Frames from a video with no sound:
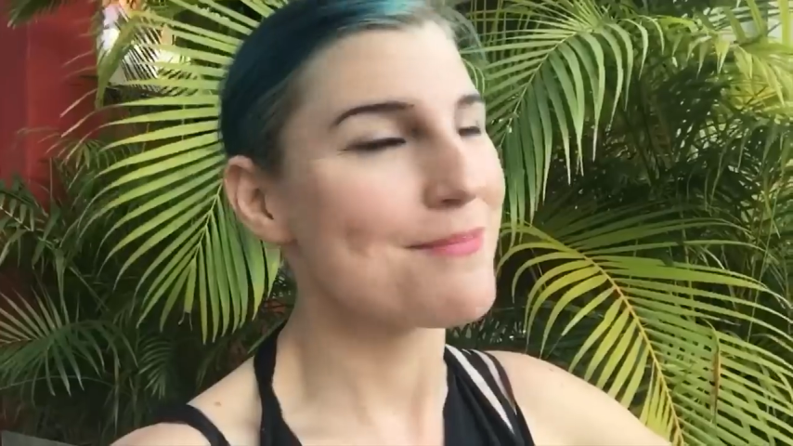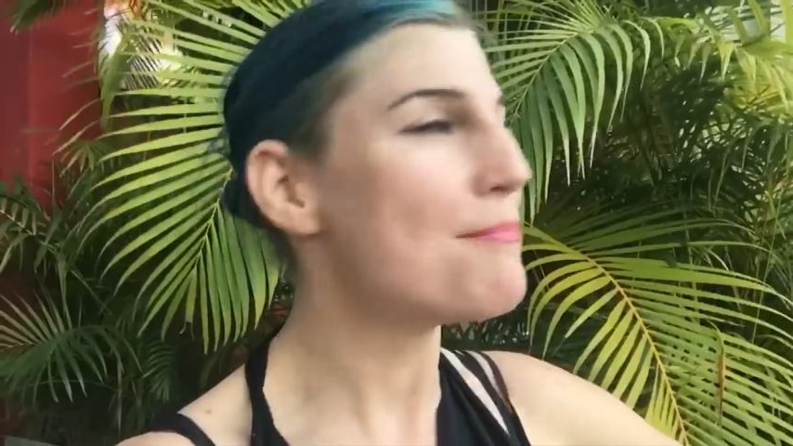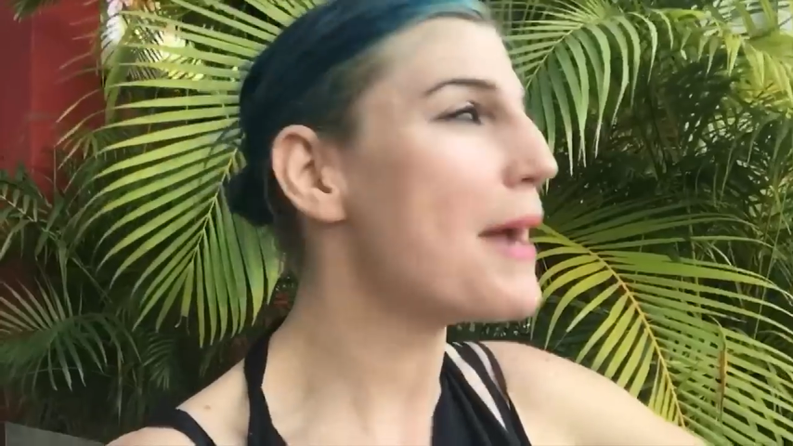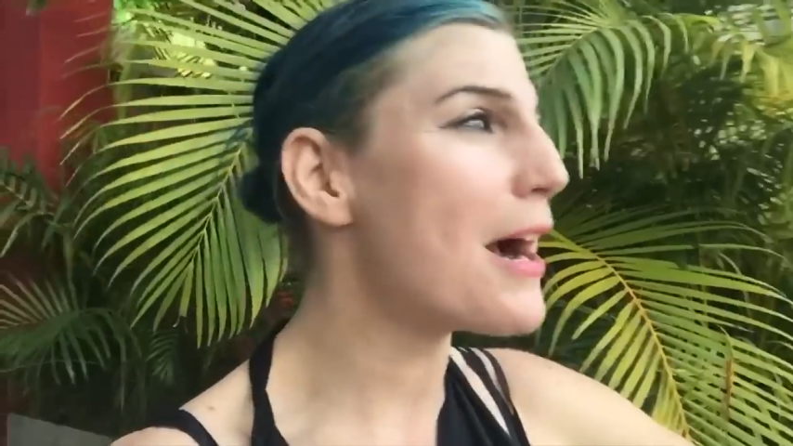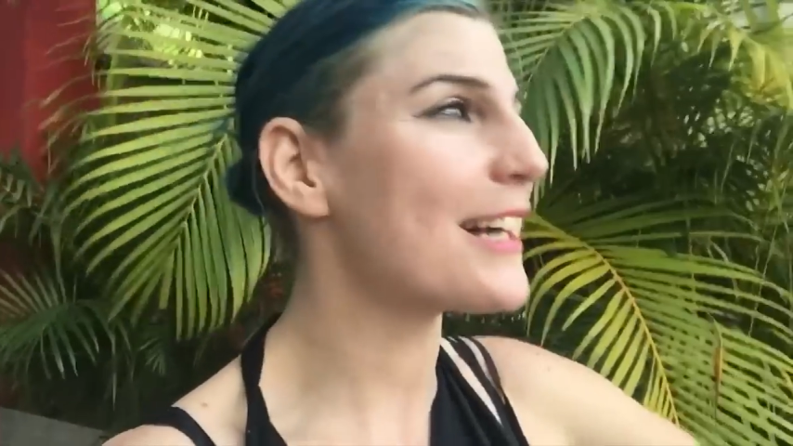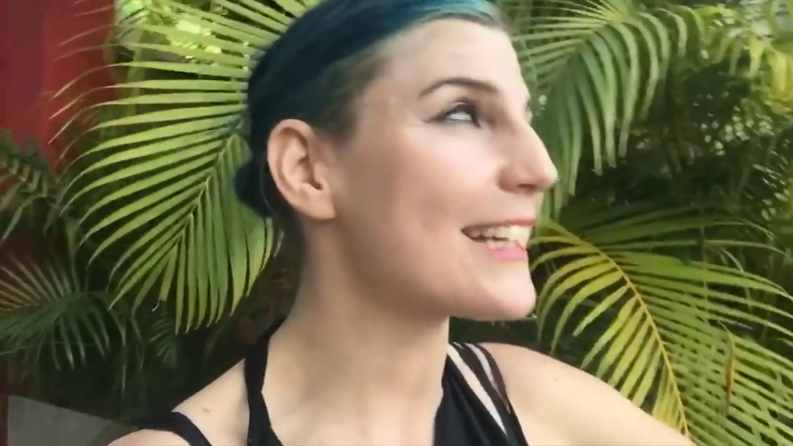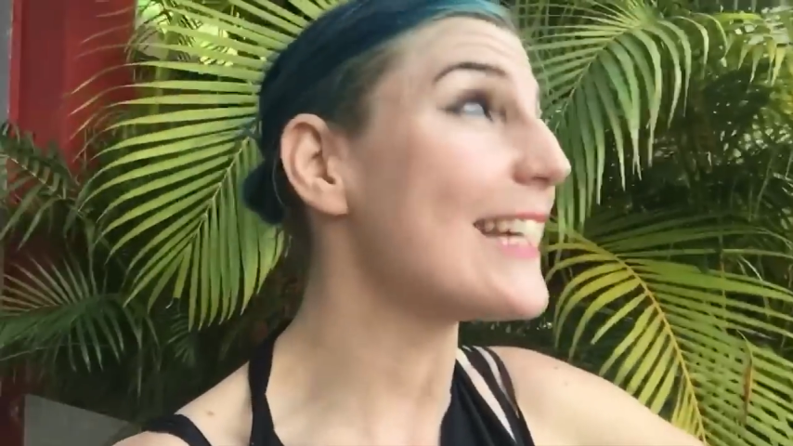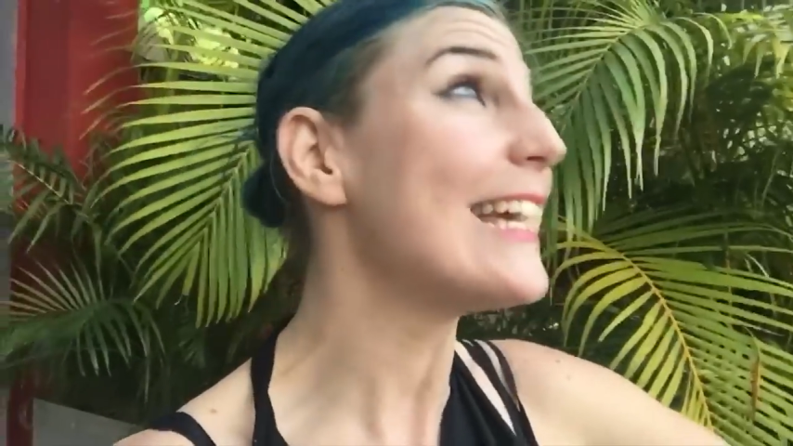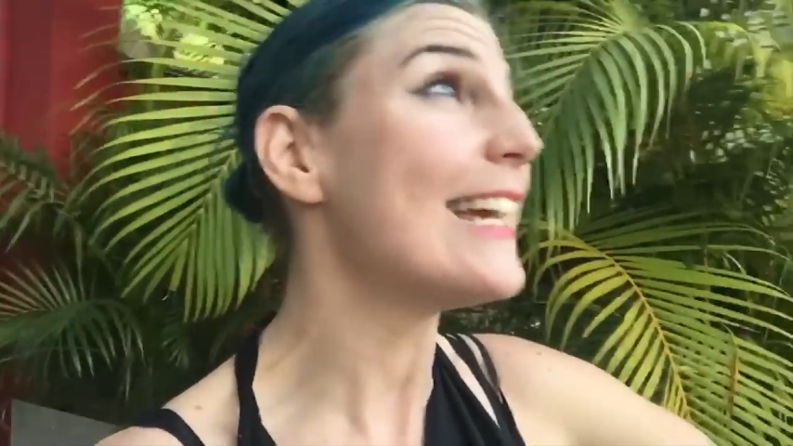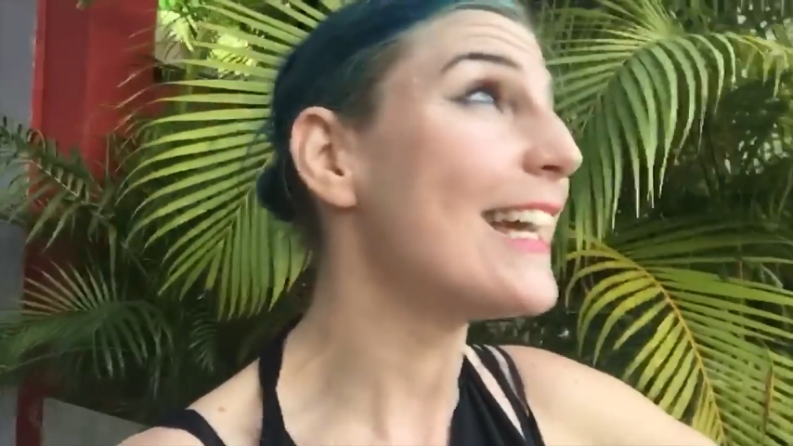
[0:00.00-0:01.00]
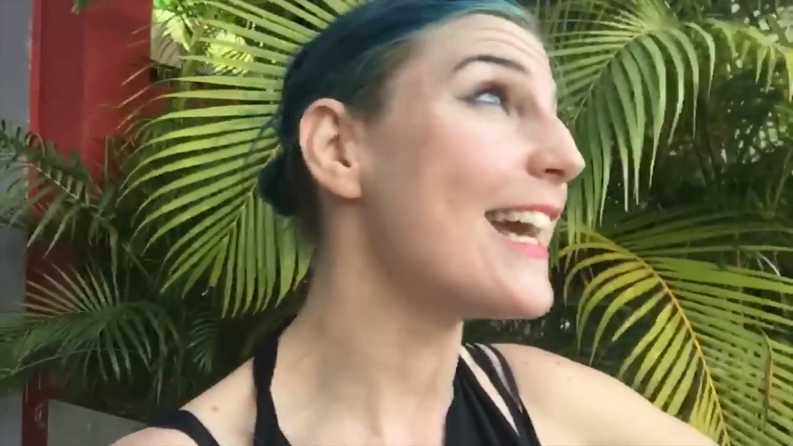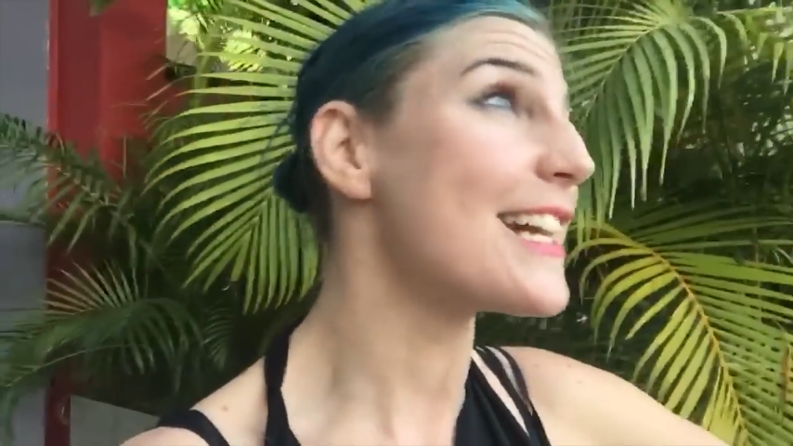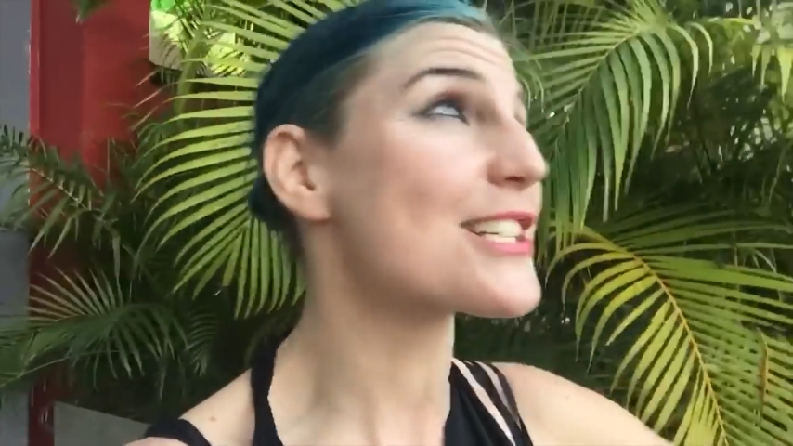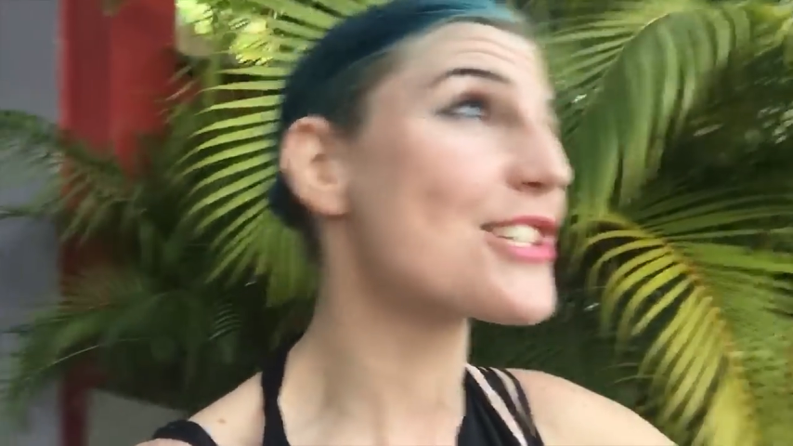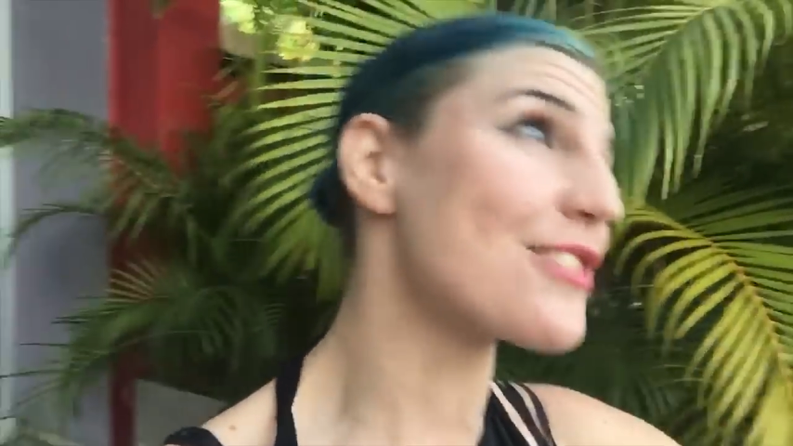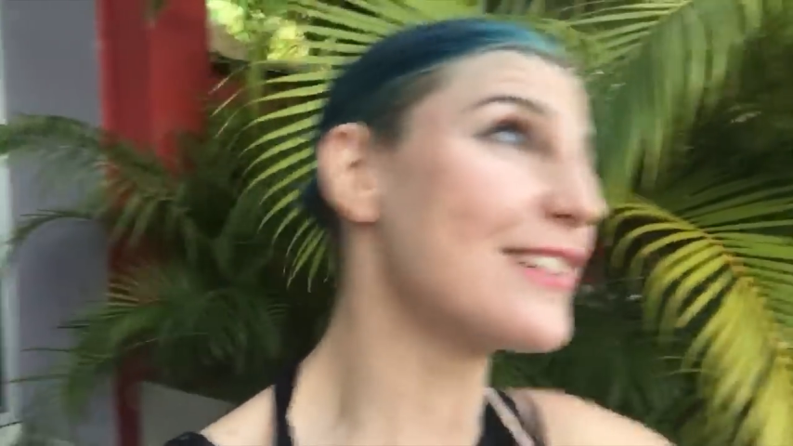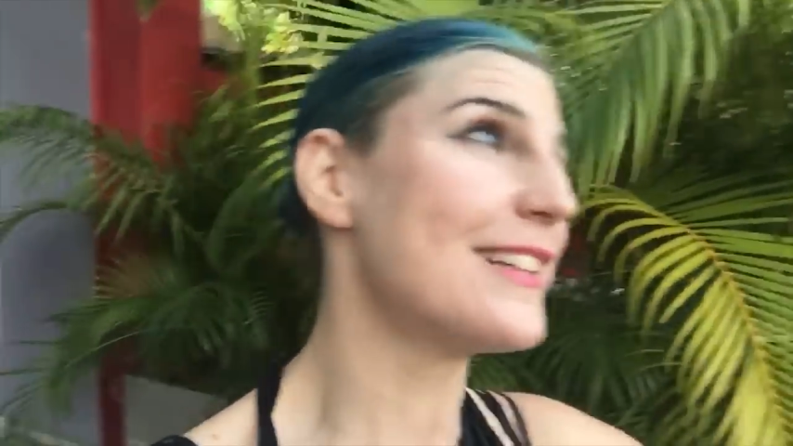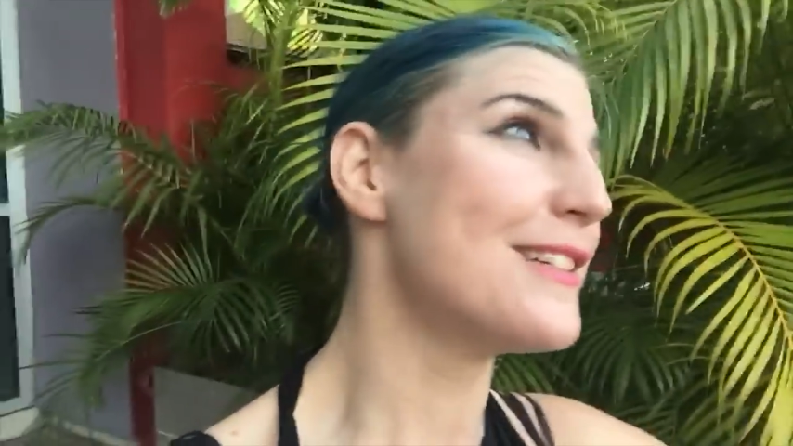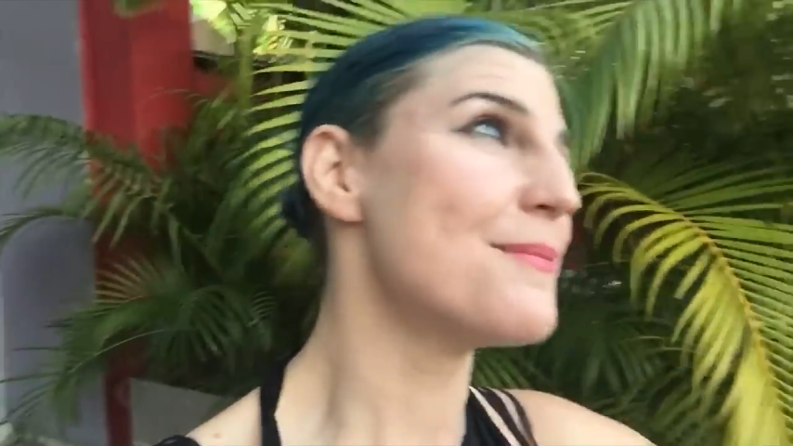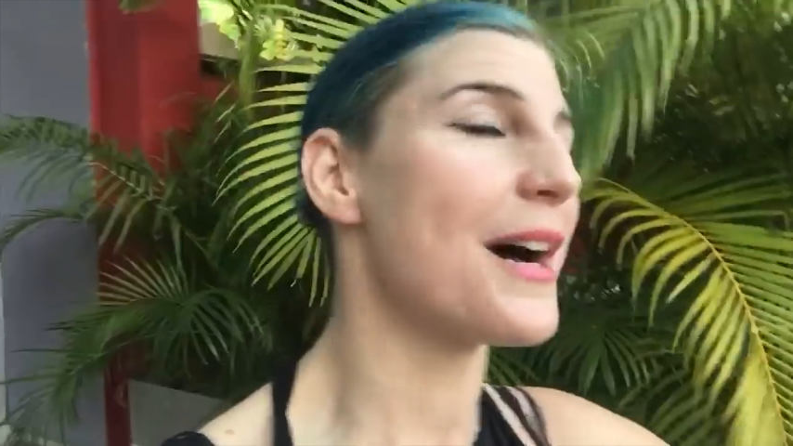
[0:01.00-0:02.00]
Mark E.
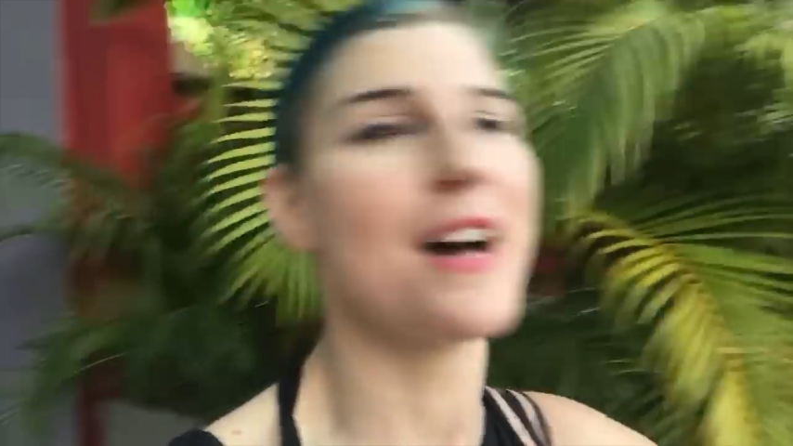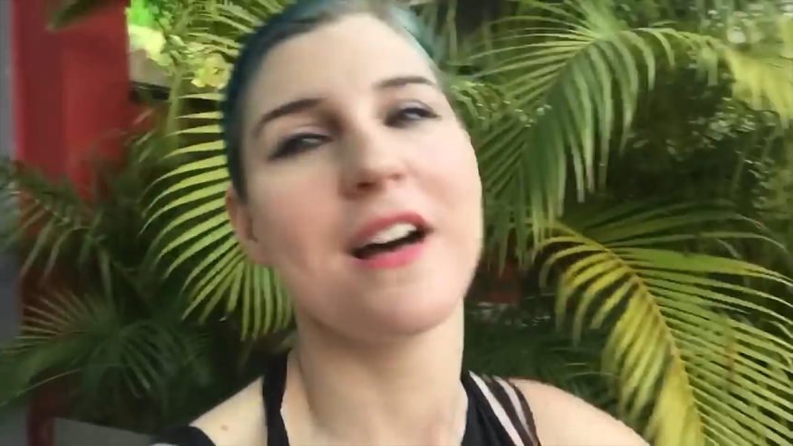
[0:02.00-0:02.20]
Xtreme.